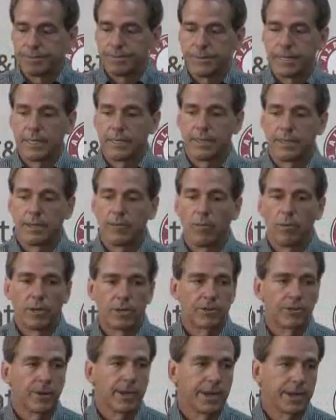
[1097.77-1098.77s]
they
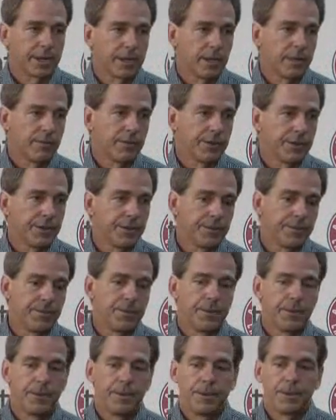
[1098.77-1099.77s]
want to try to cover you,
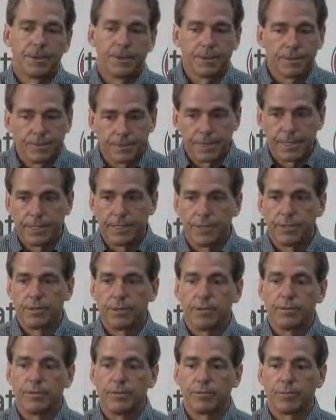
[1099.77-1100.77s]
then
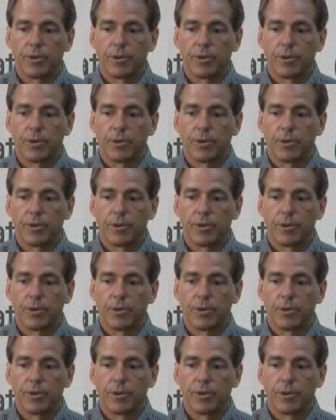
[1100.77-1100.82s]
you